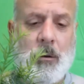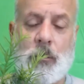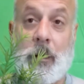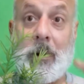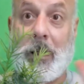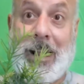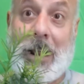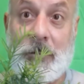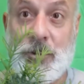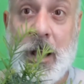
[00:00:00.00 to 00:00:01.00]
or at like
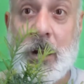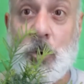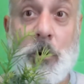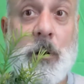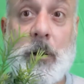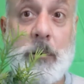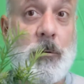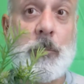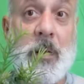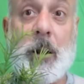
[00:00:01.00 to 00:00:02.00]
end of January
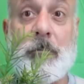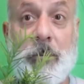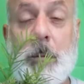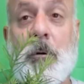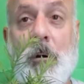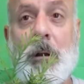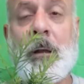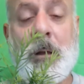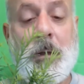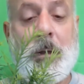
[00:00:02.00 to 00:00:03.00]
or beginning of February,
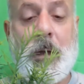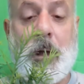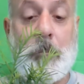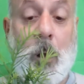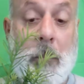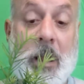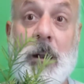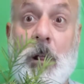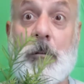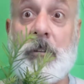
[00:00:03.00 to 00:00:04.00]
I'll make
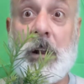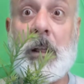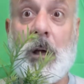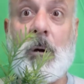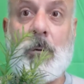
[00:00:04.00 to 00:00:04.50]
another video.